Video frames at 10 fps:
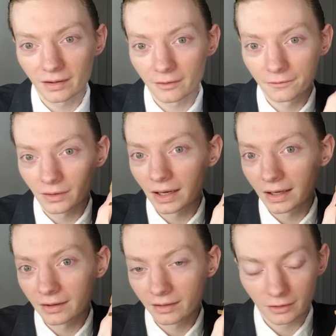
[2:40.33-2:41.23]
their
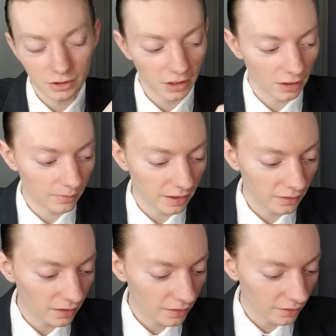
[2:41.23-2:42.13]
fries, their chicken
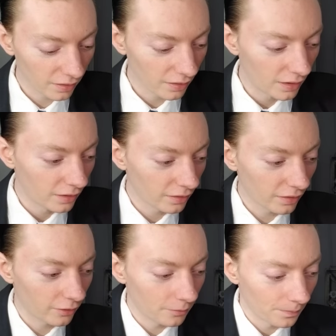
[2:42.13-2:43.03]
McNuggets.
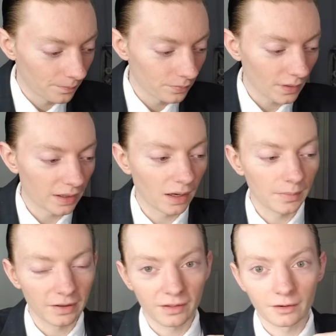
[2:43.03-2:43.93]
So I got
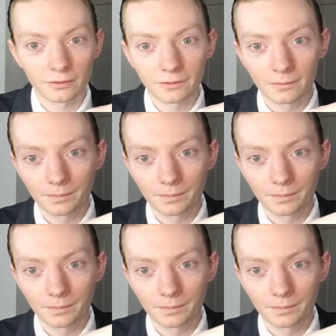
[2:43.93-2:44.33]
myself,